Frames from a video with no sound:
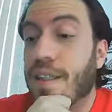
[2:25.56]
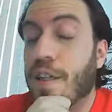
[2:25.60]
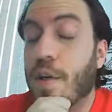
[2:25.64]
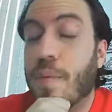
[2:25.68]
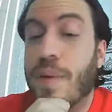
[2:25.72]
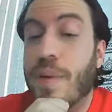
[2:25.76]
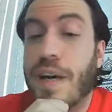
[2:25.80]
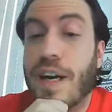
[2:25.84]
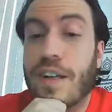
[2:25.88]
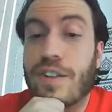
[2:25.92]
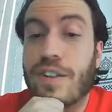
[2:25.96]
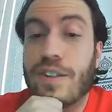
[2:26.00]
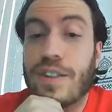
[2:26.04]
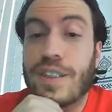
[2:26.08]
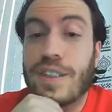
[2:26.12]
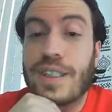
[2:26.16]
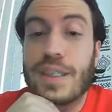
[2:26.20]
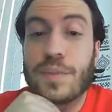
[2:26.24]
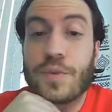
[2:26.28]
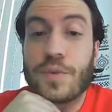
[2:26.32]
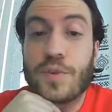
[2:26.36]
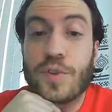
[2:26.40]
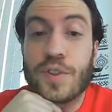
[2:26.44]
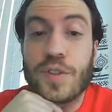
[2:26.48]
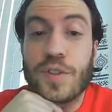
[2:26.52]
Kirkpatrick
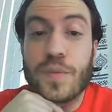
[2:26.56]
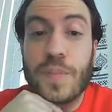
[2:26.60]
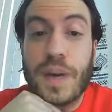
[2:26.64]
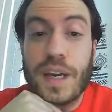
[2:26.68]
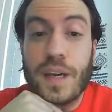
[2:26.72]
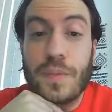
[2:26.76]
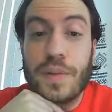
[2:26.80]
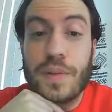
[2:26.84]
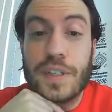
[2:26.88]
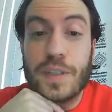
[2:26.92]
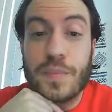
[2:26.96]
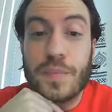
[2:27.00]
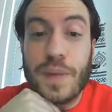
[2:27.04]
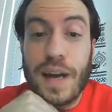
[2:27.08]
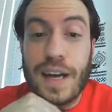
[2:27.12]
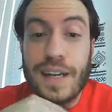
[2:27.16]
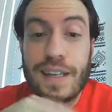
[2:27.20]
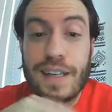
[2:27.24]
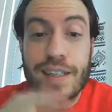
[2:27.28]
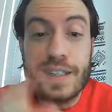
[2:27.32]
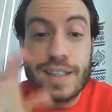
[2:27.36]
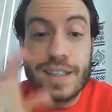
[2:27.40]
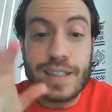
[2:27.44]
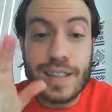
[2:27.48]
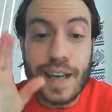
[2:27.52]
seems to have made up his
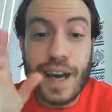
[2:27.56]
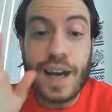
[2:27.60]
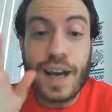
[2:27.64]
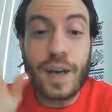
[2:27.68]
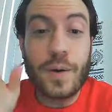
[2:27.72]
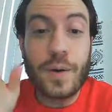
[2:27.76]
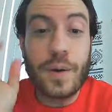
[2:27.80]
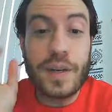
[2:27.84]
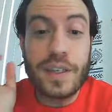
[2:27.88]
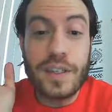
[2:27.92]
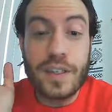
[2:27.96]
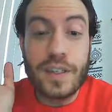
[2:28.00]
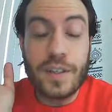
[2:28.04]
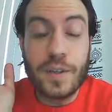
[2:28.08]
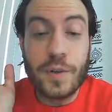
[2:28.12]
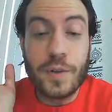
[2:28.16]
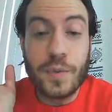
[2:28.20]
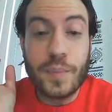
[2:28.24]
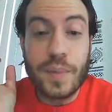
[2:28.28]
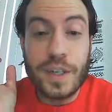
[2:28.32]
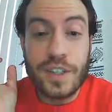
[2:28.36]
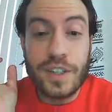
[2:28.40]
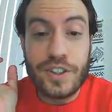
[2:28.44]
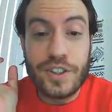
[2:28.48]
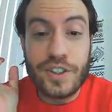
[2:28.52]
mind he's not going to
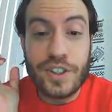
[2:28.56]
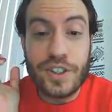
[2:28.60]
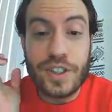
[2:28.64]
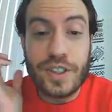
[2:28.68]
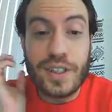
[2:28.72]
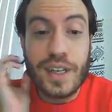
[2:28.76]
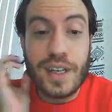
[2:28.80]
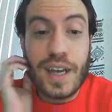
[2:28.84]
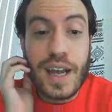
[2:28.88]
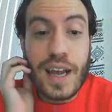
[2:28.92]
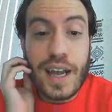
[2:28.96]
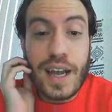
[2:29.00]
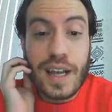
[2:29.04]
do Miesha